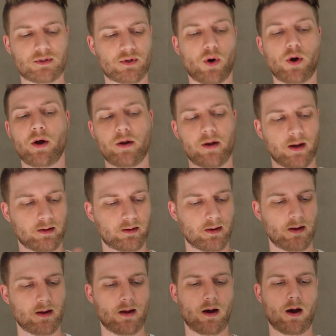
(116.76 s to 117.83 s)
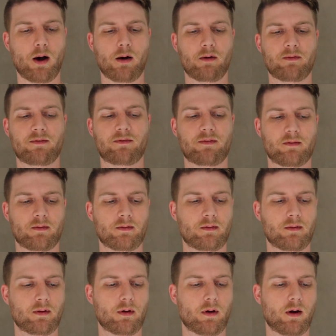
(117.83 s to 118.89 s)
Toyota
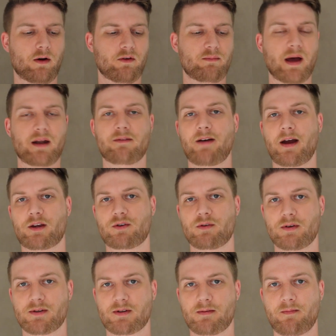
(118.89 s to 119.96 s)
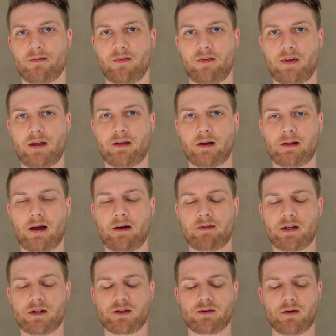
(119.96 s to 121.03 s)
of manufacturers in the glove
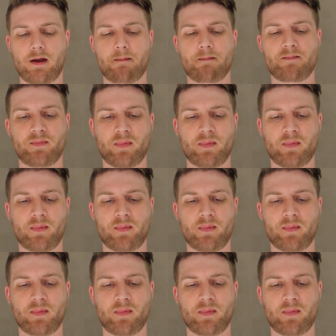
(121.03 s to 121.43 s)
industry.